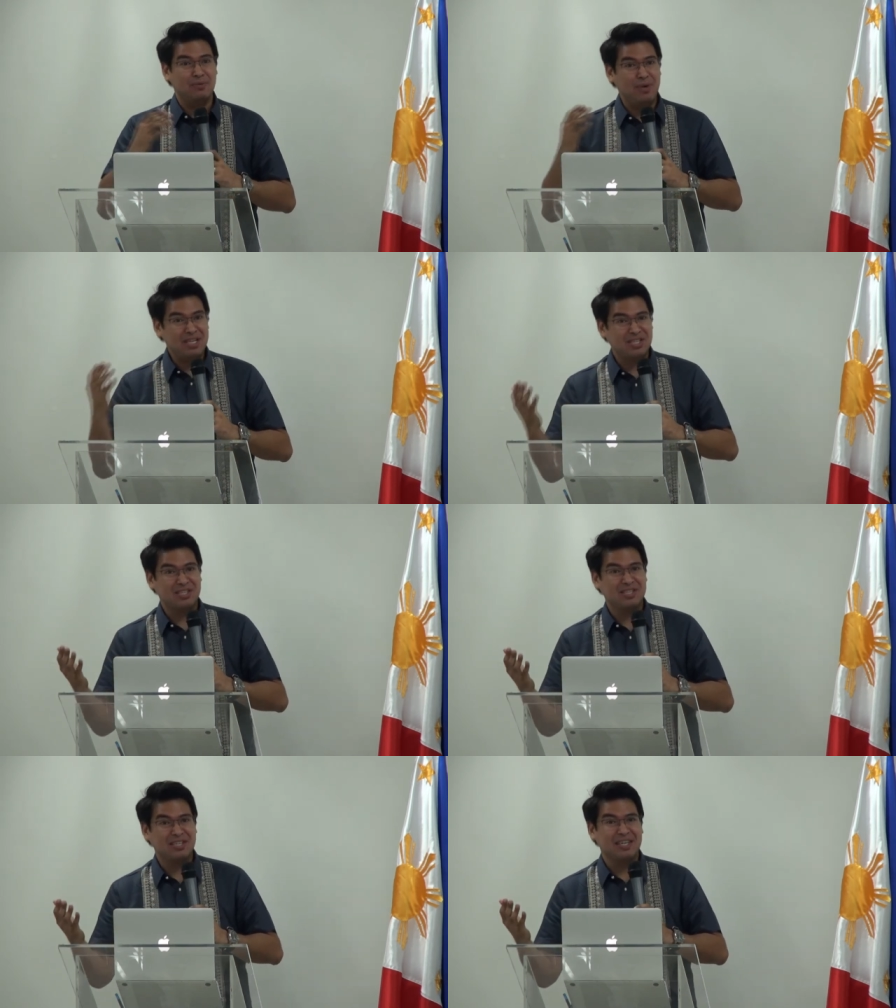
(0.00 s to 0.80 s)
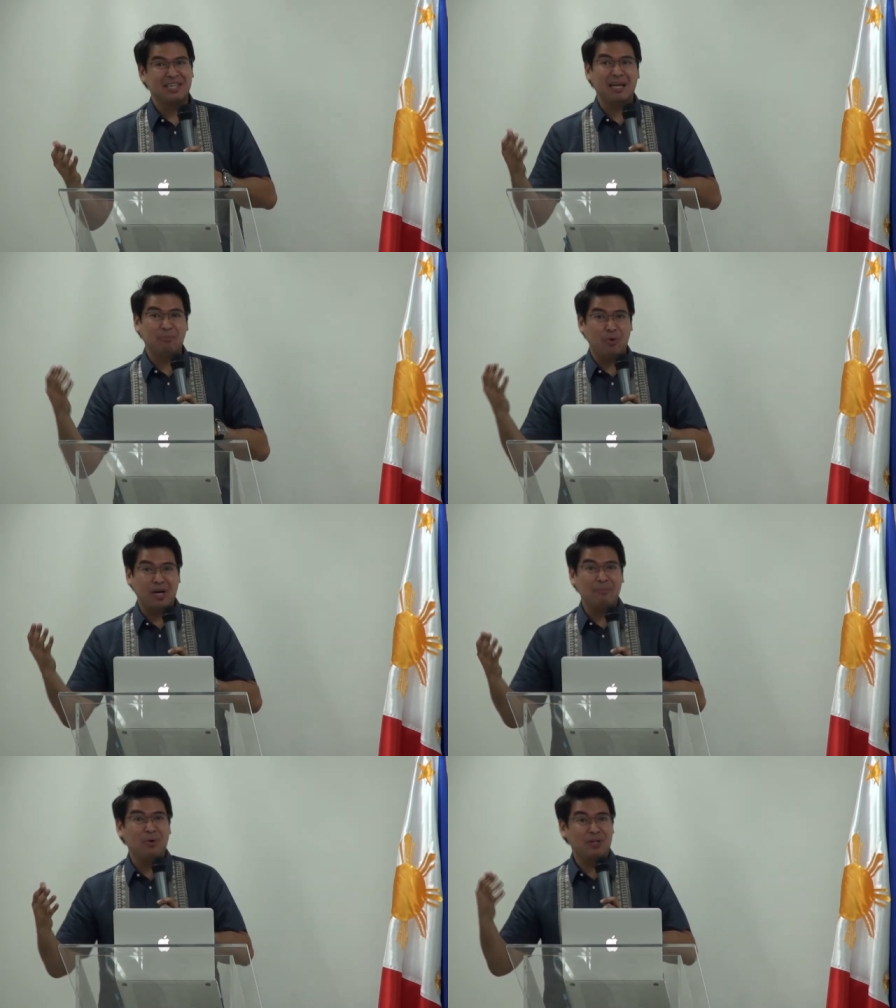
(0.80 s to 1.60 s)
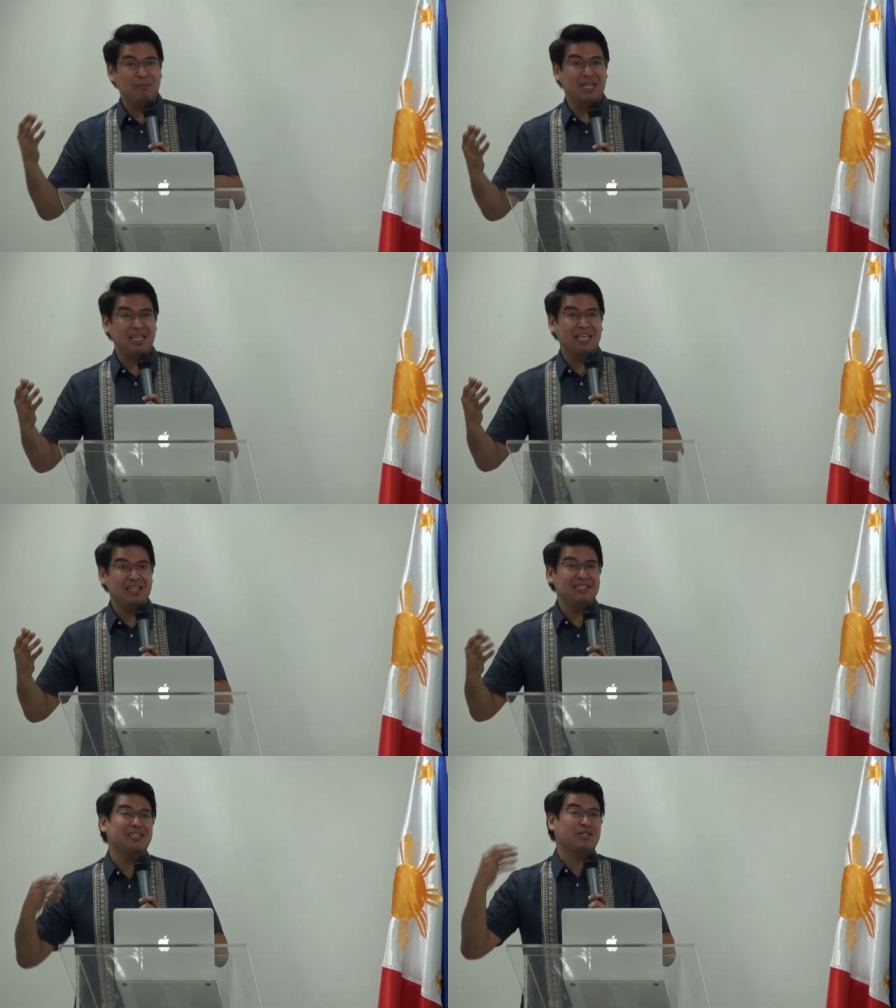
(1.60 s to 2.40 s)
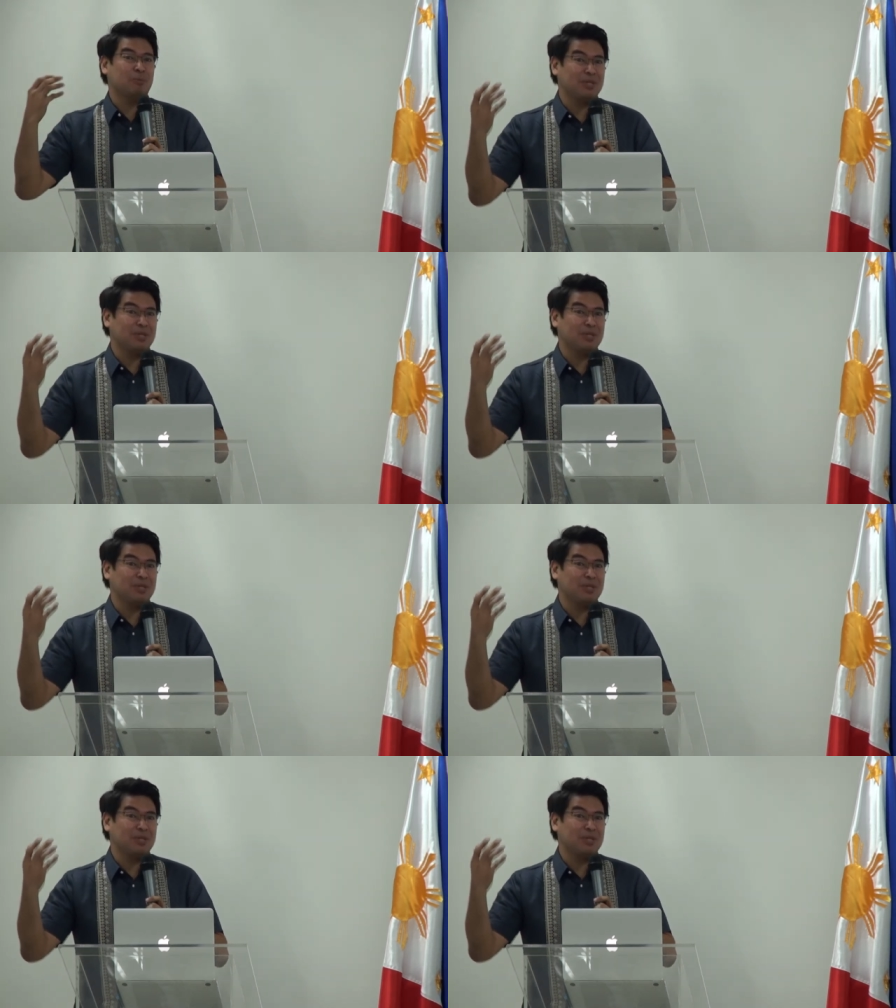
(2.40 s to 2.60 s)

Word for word: which that program ultimately seeks to